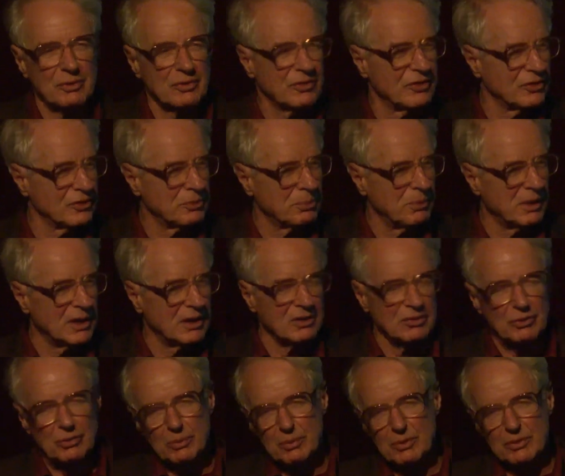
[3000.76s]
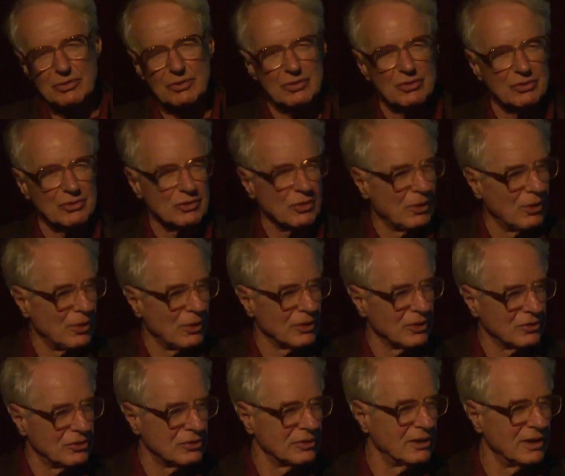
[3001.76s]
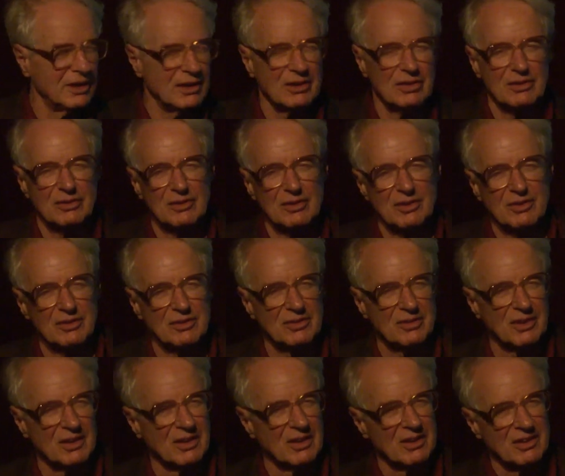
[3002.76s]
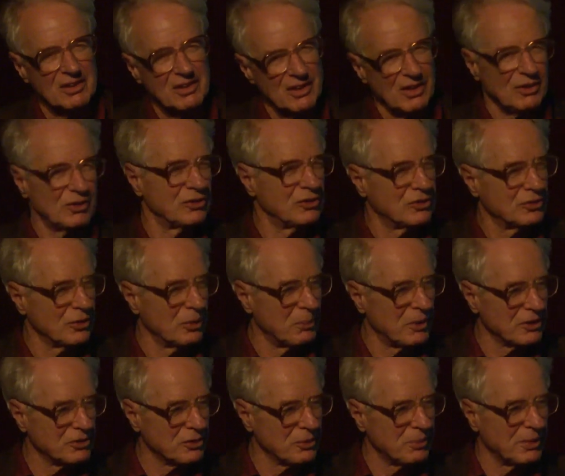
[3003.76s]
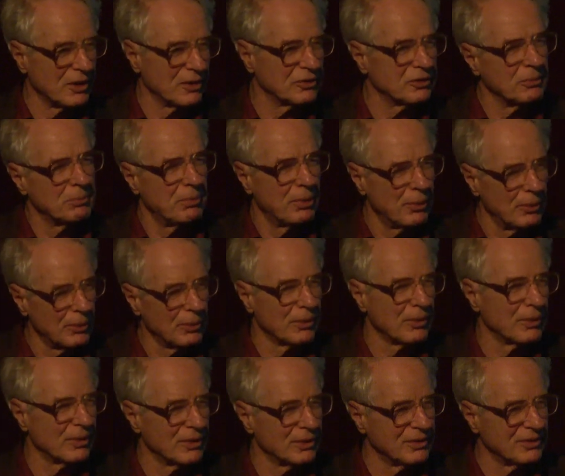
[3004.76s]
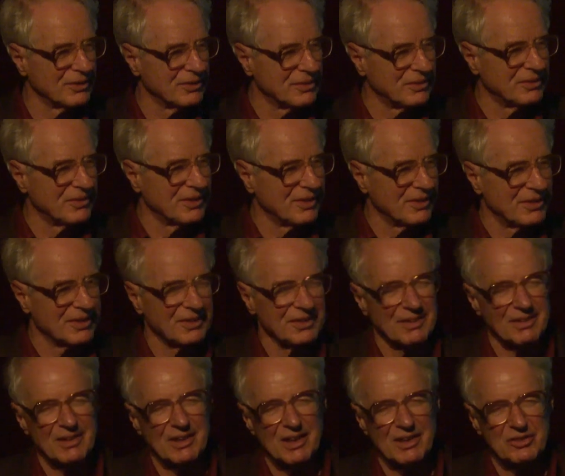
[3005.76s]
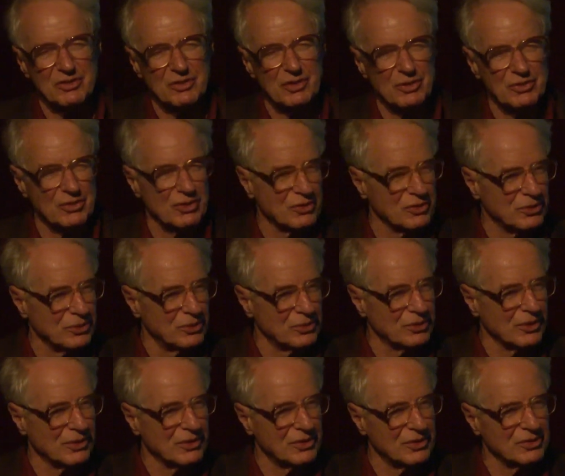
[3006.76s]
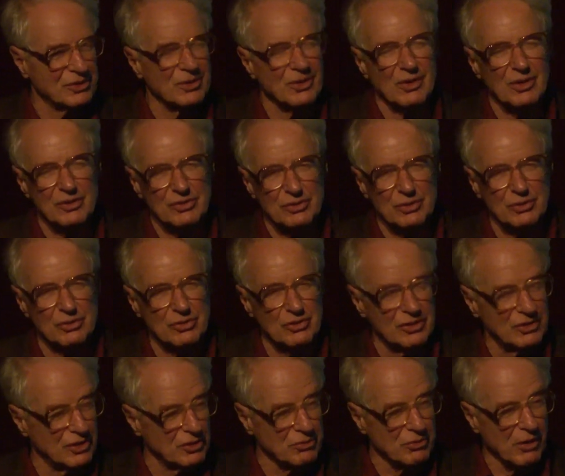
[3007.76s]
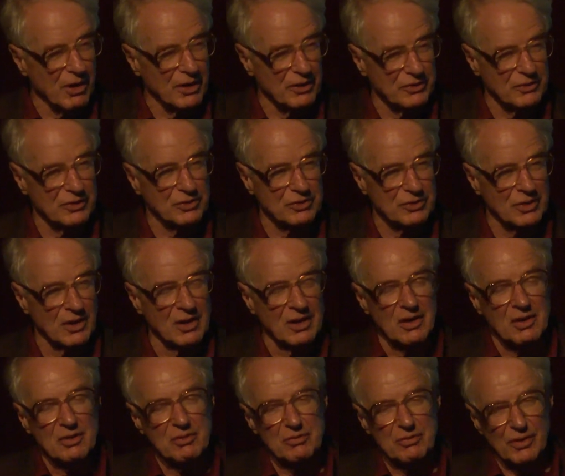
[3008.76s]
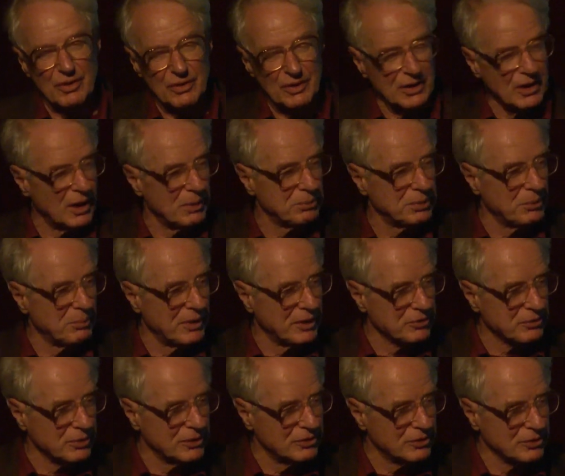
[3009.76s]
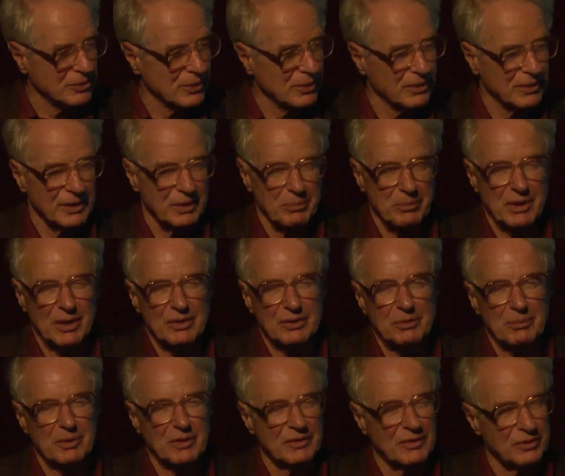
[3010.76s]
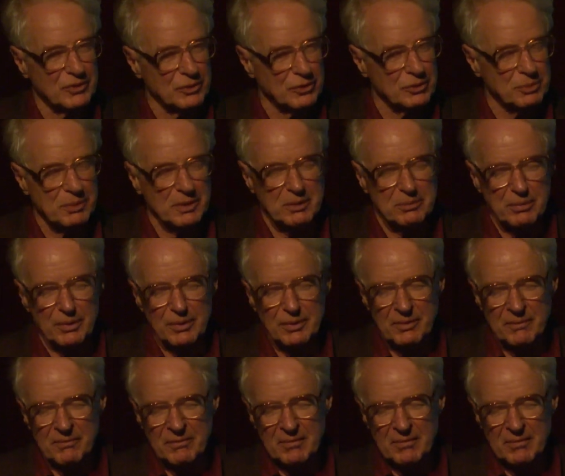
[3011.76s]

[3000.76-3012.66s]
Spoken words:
with this man who was as tall as Lincoln and cared so much about the poor and had such issues on his heart. So she did write this very complimentary story about him in the newspaper.